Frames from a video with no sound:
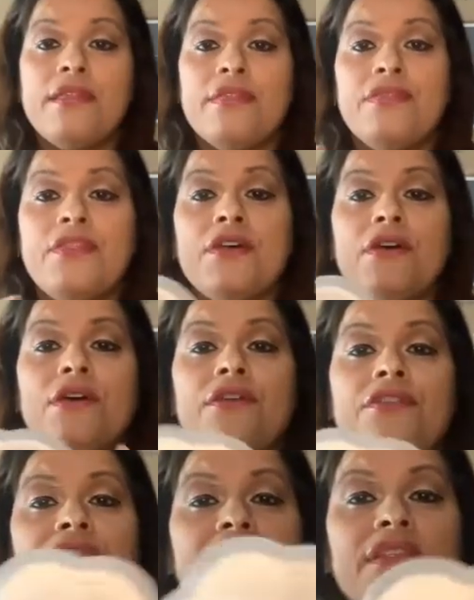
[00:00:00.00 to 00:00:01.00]
The
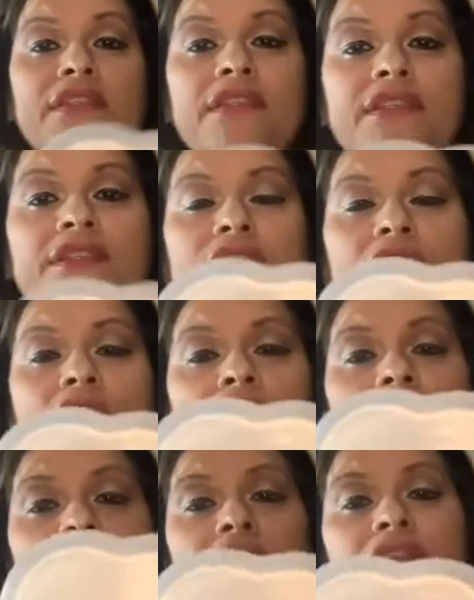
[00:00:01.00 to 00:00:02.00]
thickness of
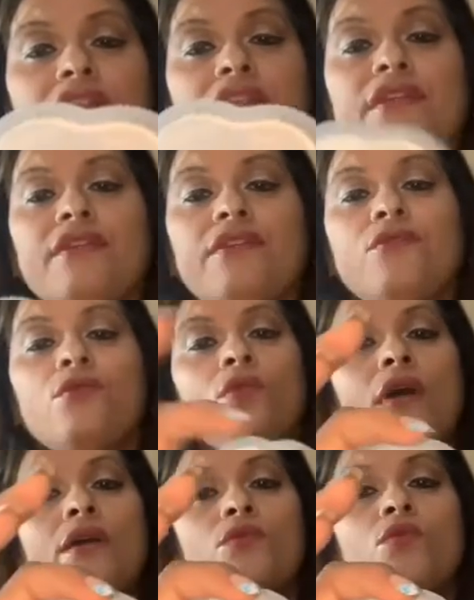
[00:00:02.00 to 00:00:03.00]
it
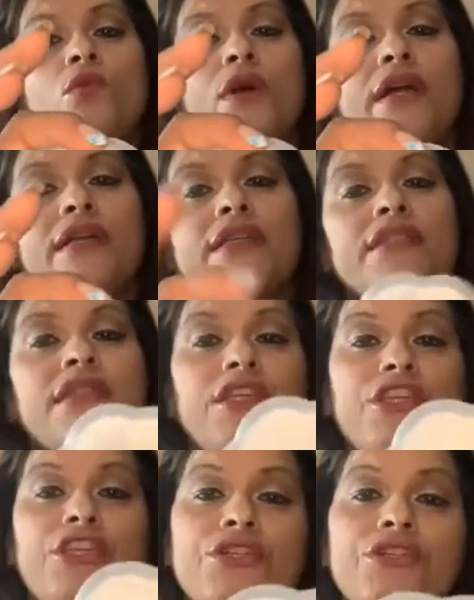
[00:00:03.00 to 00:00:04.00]
round-wise
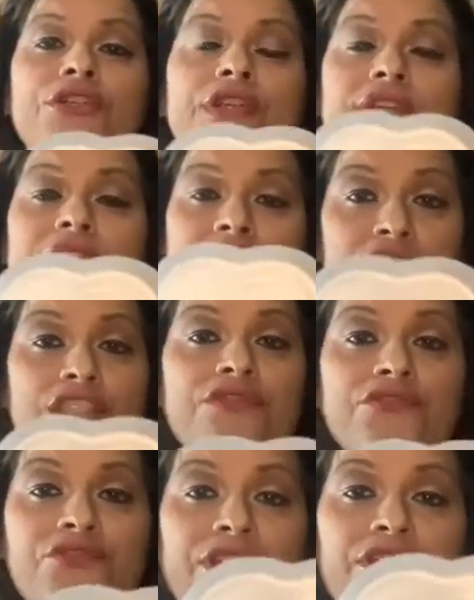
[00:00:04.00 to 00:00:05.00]
here is
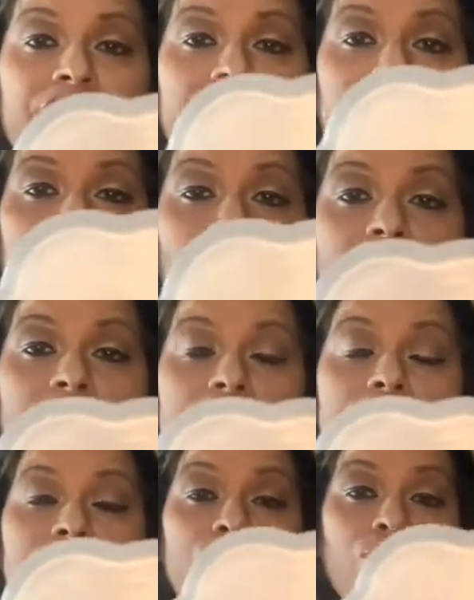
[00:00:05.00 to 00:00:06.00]
fairly large.
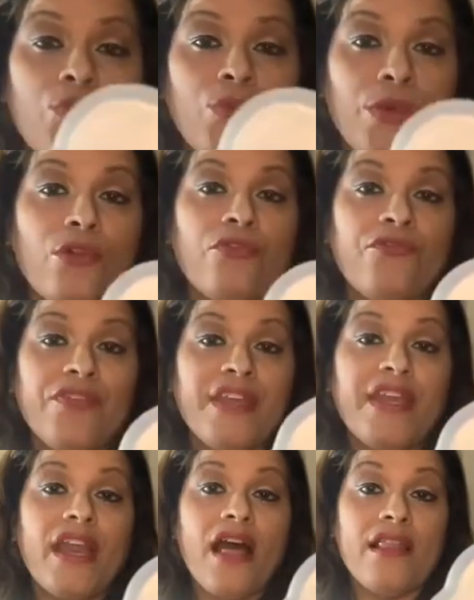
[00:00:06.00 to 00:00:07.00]
You will fit
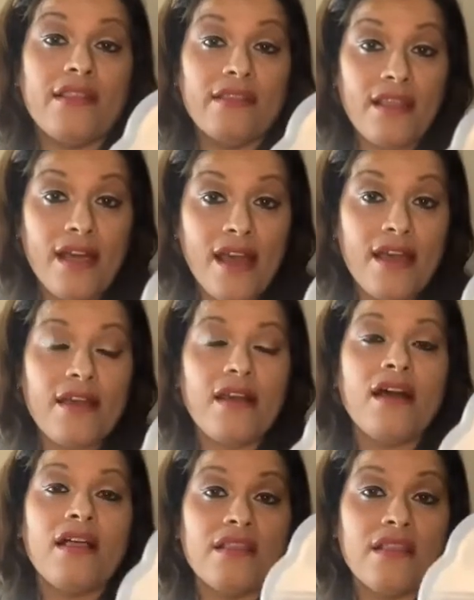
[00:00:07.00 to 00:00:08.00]
a lot
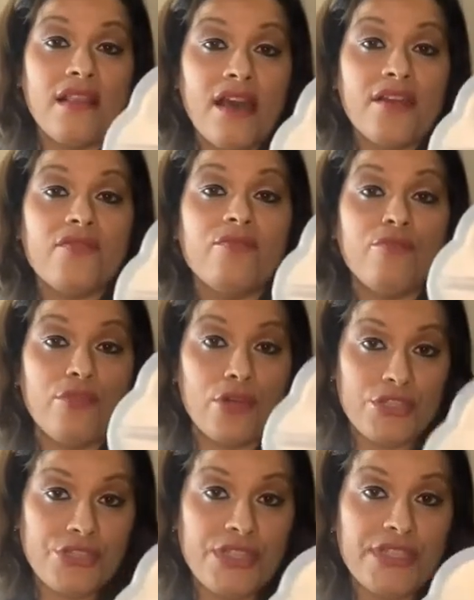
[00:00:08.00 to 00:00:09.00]
of
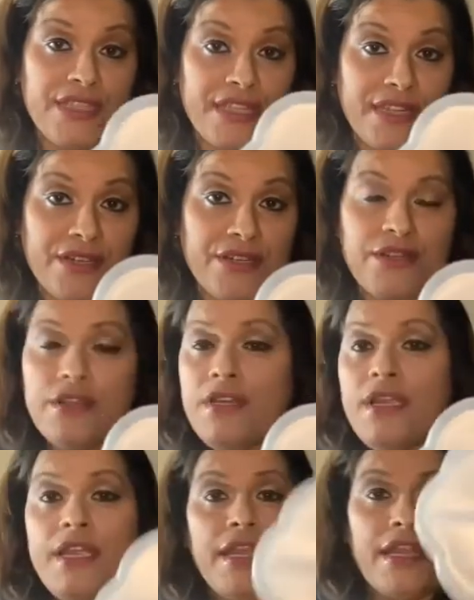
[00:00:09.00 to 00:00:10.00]
brushes there,
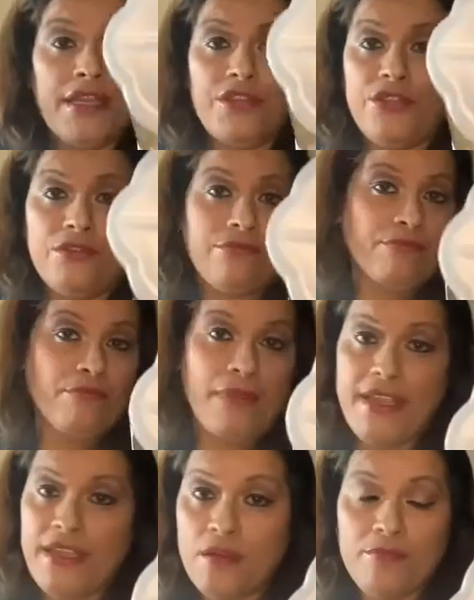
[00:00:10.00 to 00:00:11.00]
and
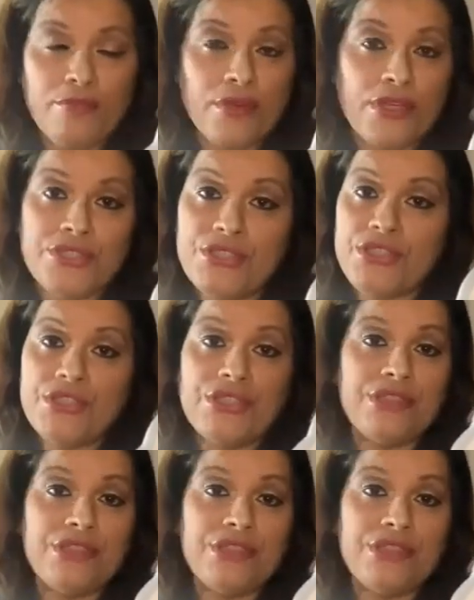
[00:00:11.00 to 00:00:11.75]
makeup brushes,